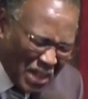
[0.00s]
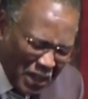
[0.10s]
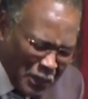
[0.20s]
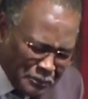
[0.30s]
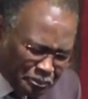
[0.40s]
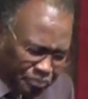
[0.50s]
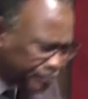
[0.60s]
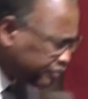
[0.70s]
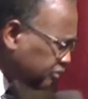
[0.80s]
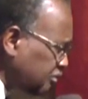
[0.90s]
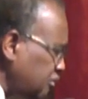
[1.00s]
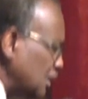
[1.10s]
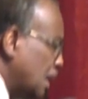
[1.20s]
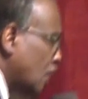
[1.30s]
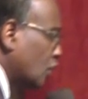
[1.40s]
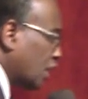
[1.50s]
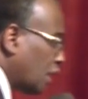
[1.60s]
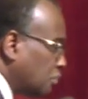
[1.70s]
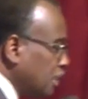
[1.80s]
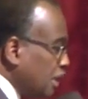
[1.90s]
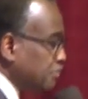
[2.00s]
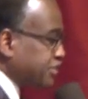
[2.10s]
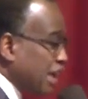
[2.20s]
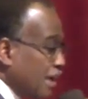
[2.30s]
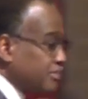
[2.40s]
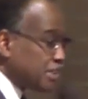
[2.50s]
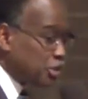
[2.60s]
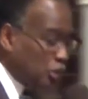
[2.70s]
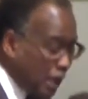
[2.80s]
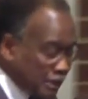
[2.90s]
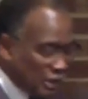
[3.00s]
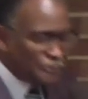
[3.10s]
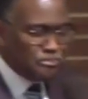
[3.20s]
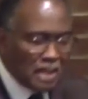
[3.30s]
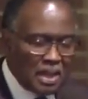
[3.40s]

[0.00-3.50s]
name would humble themselves and do what?